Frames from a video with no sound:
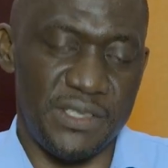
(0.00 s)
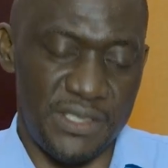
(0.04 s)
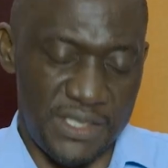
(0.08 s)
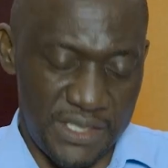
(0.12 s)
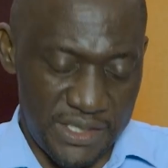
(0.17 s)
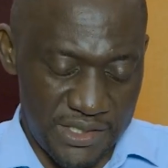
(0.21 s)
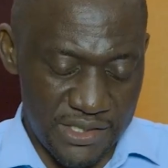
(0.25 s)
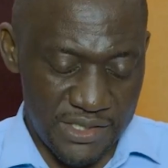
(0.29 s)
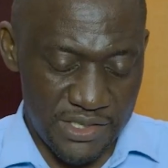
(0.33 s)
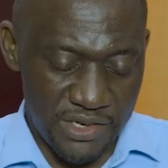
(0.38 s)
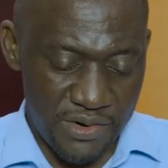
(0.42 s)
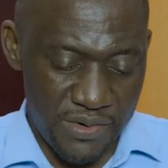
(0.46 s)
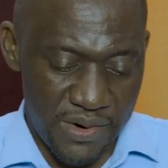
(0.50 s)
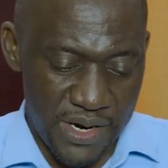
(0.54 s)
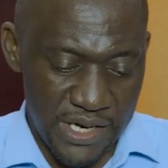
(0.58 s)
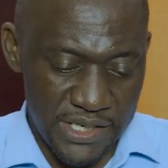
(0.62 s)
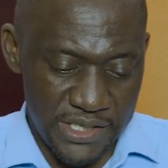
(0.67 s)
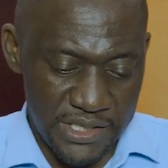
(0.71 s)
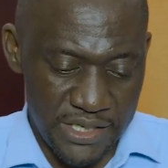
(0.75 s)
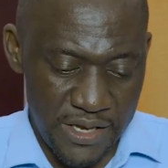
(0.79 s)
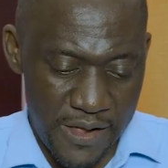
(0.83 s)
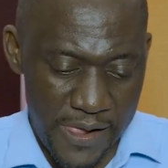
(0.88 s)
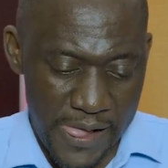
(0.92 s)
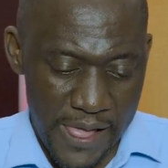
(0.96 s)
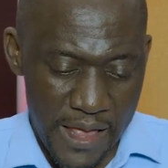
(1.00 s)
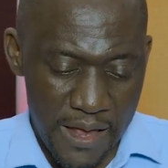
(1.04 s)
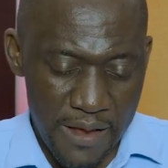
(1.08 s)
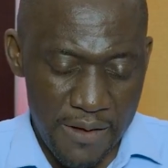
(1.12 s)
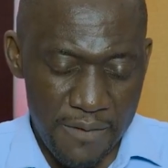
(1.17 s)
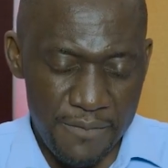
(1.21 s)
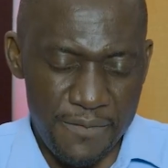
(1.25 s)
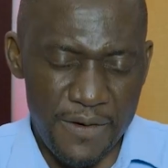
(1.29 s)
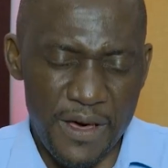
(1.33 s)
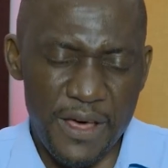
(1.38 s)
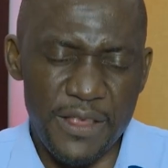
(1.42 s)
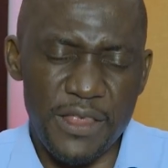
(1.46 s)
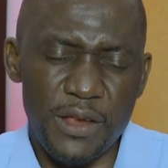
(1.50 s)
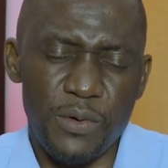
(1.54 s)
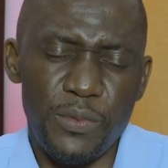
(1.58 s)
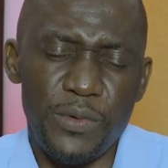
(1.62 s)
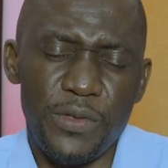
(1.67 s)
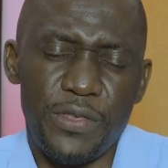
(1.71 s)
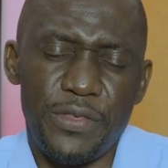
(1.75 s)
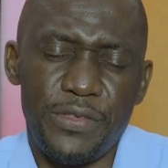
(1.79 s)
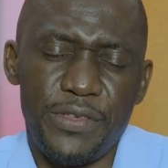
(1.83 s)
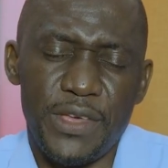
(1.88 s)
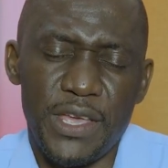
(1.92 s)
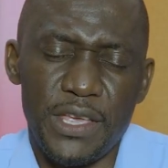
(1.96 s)
Jesus Christ. Father,
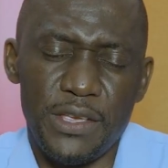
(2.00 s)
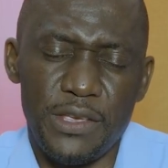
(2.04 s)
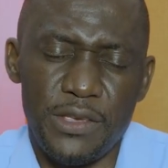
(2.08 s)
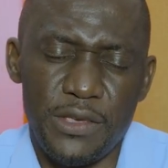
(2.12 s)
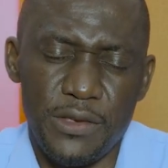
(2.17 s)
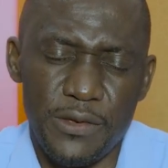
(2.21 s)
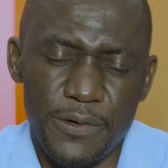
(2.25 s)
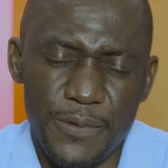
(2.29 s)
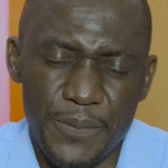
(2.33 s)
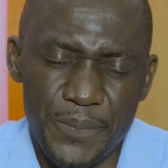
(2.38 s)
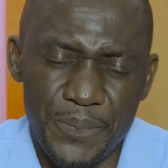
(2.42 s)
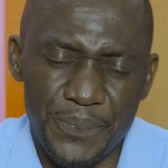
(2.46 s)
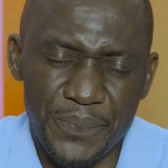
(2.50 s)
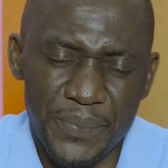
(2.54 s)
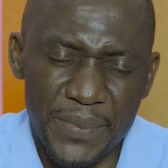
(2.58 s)
we thank You